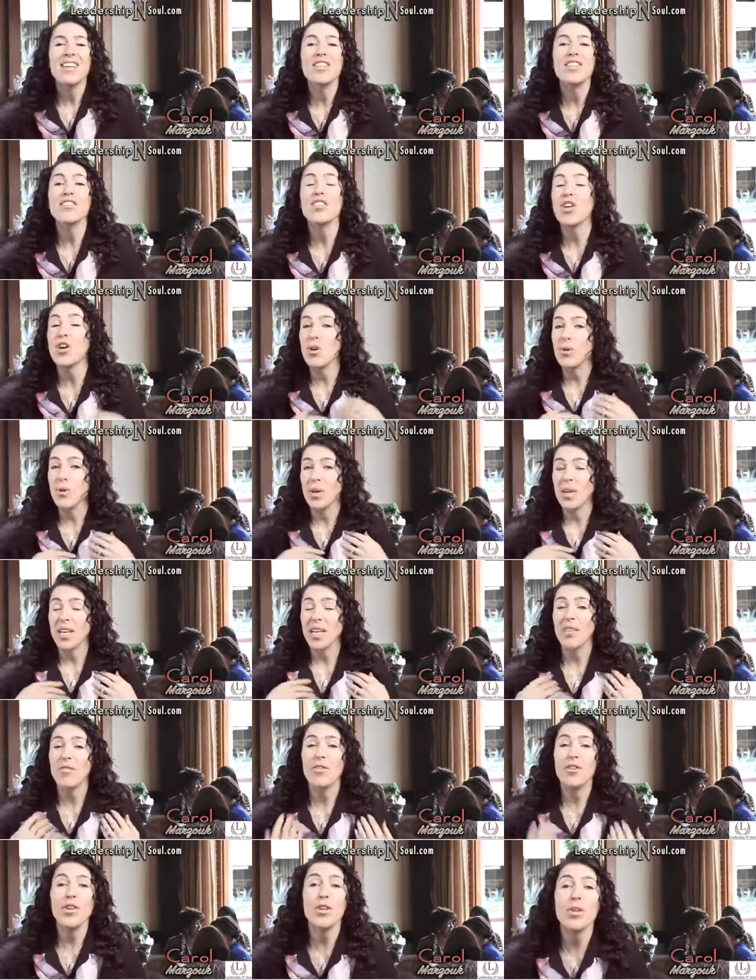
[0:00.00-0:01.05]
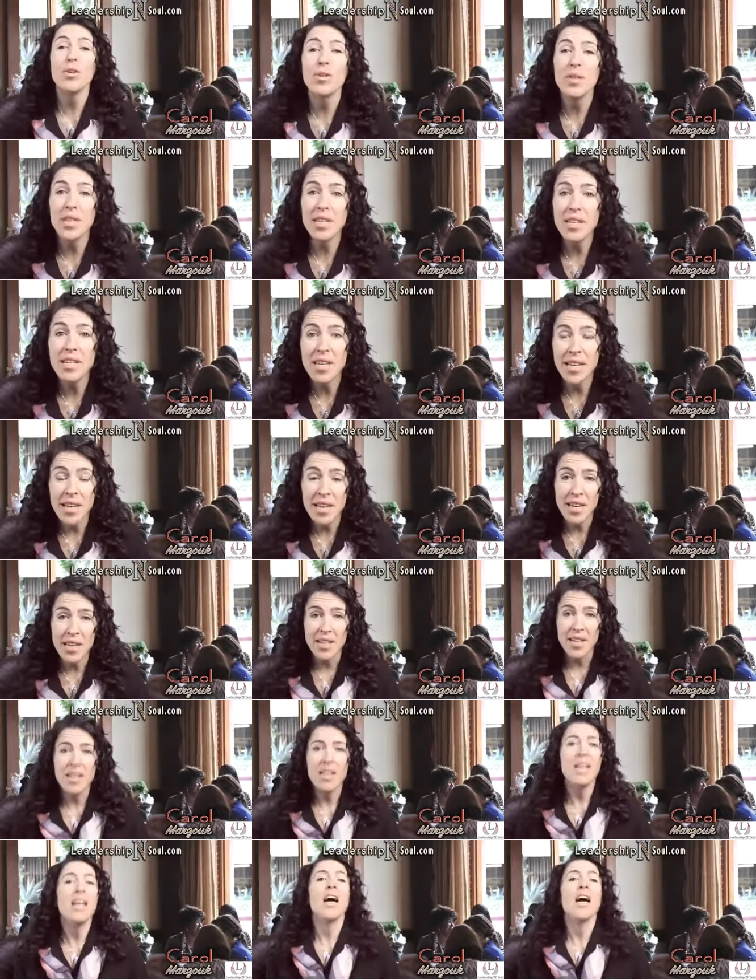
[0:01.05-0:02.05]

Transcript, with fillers: So if you're in need